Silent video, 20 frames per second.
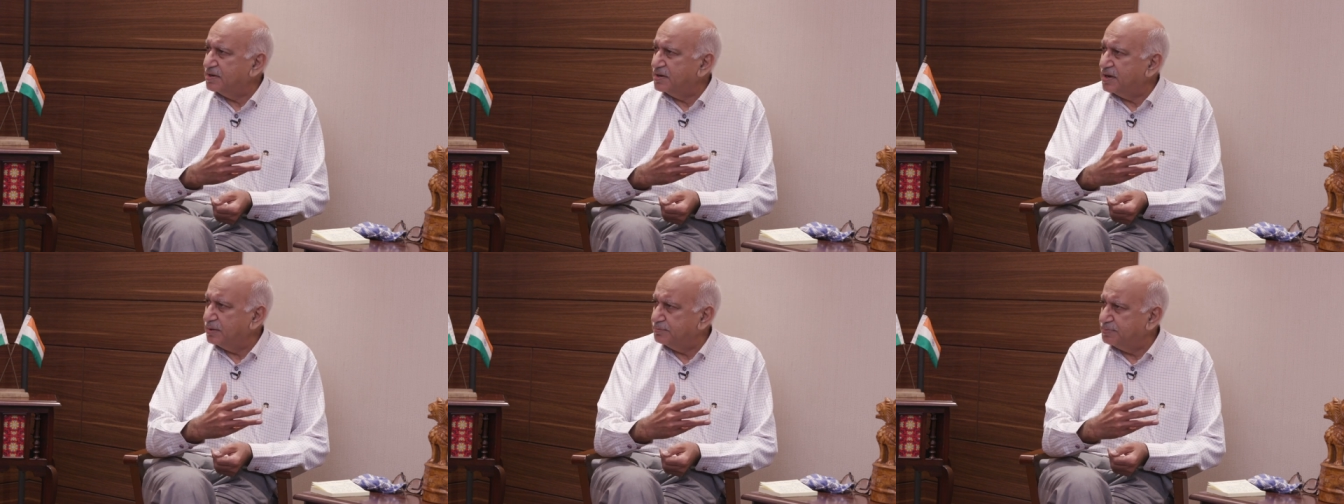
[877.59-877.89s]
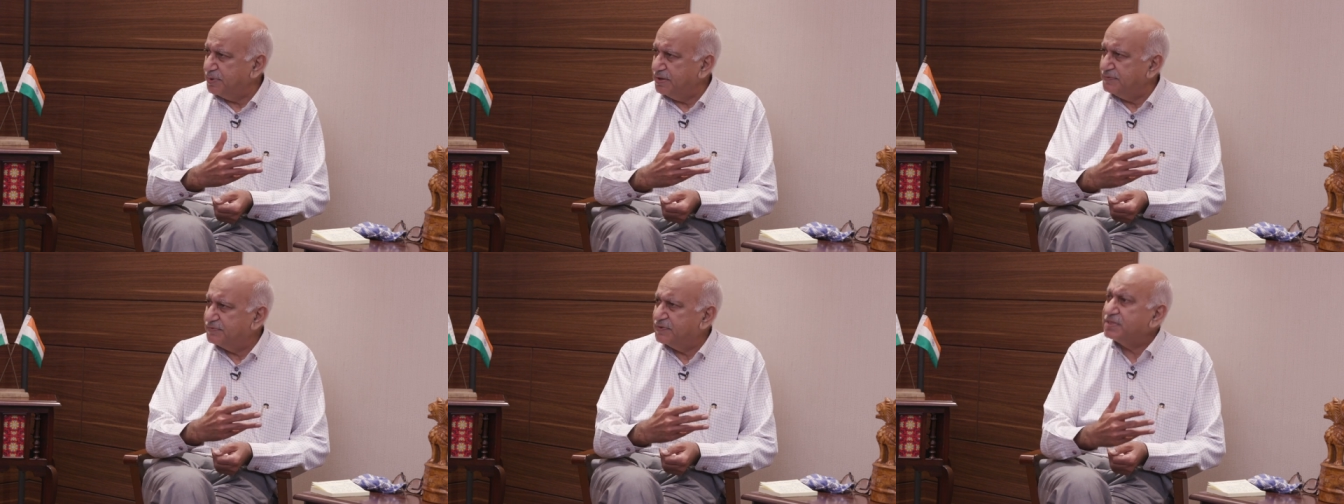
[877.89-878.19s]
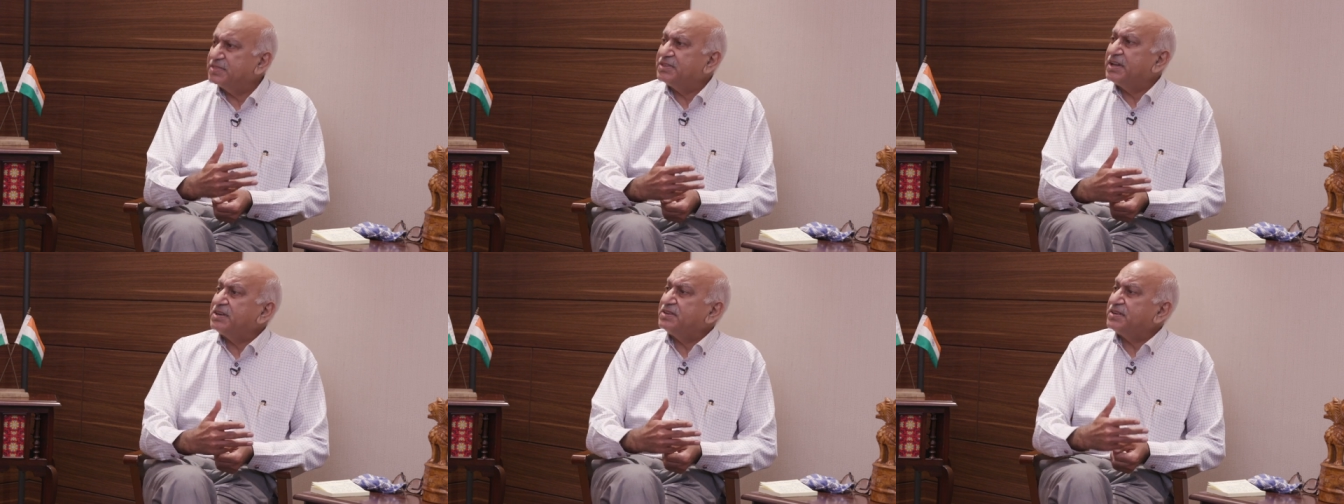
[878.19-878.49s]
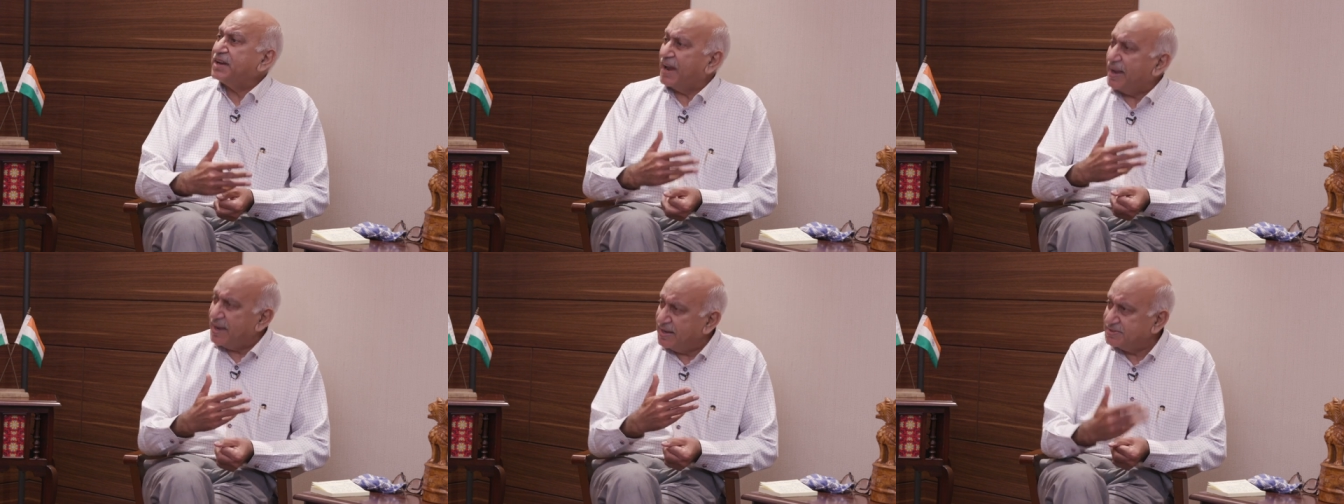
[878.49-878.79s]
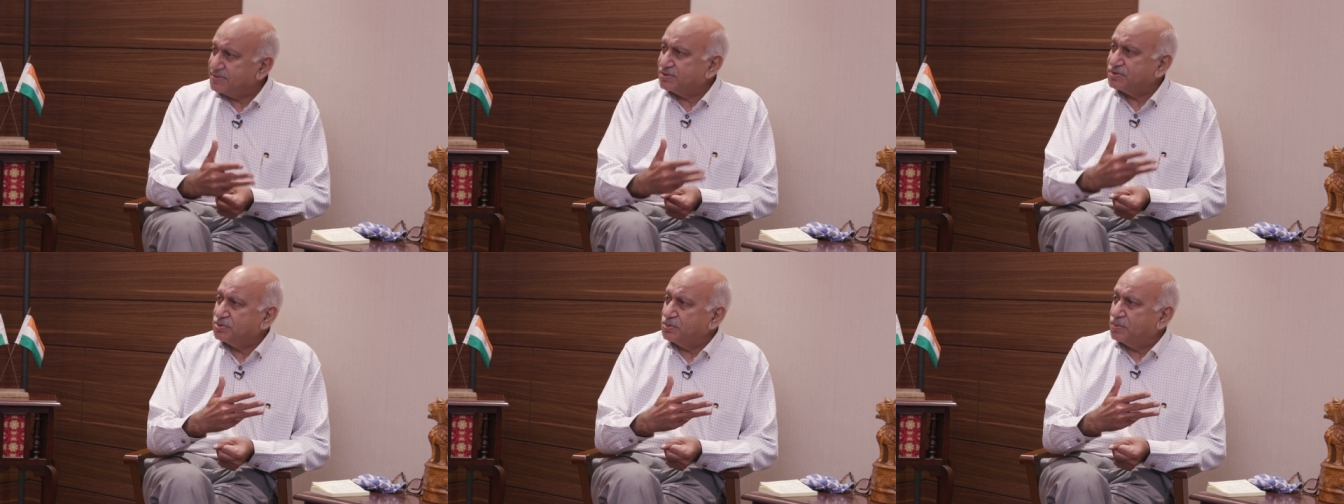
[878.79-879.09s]
upheaval that has
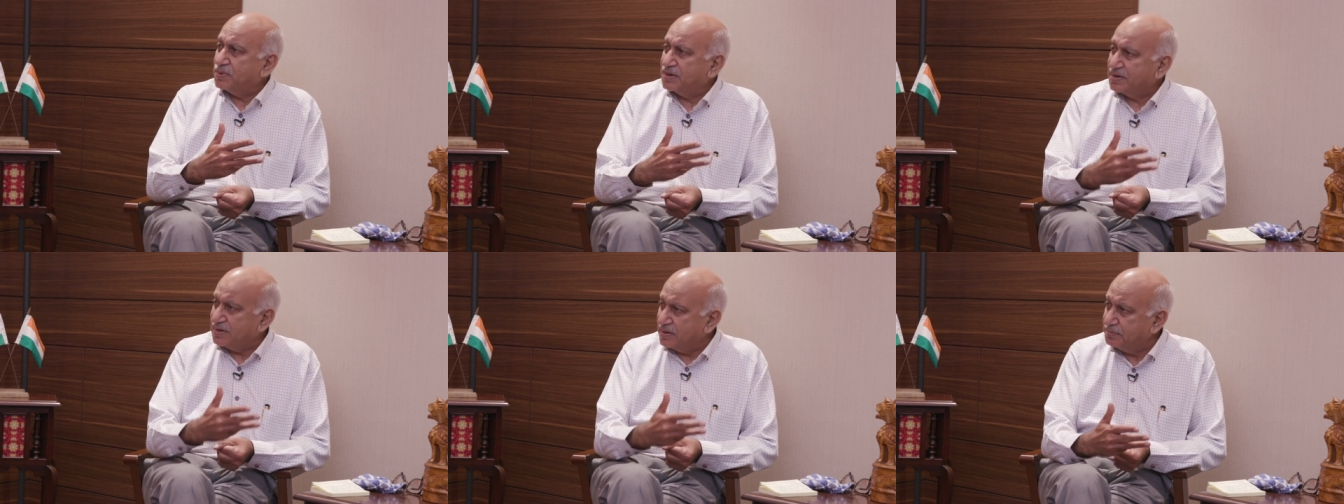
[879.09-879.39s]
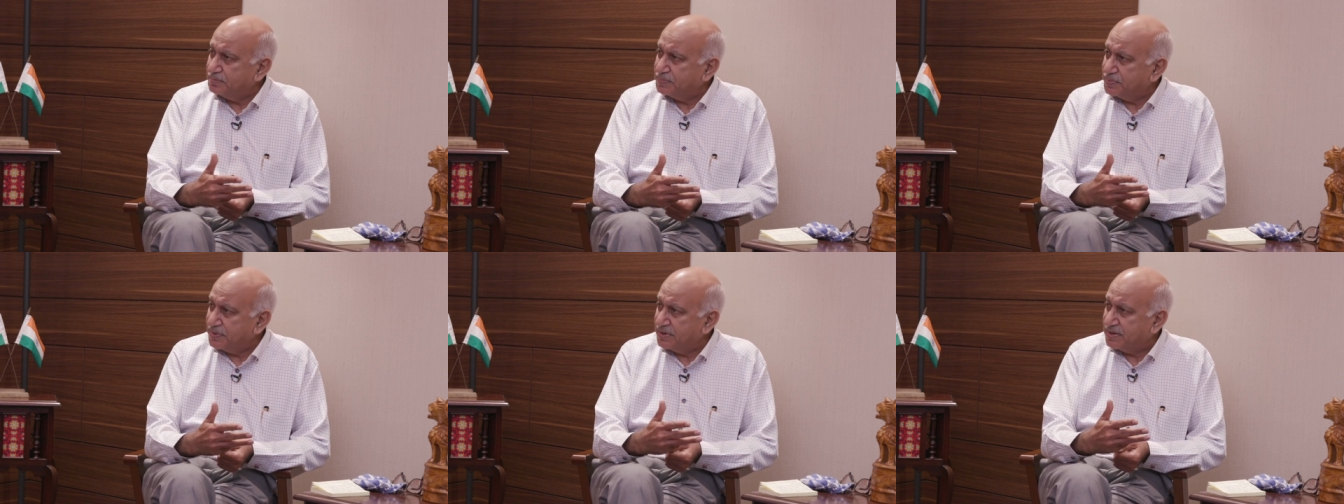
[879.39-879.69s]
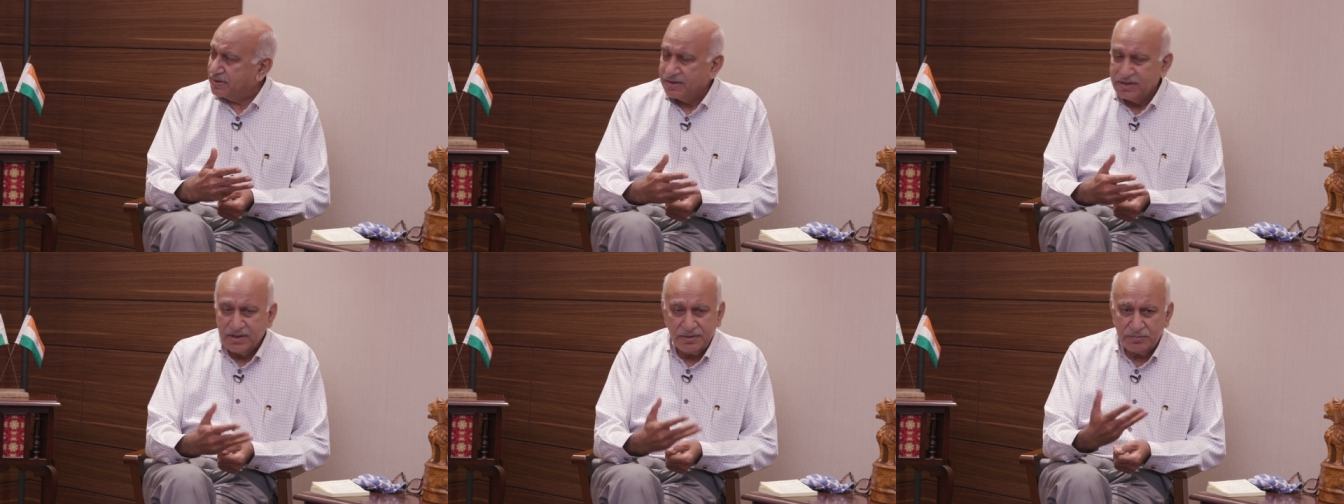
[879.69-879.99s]
to accompany,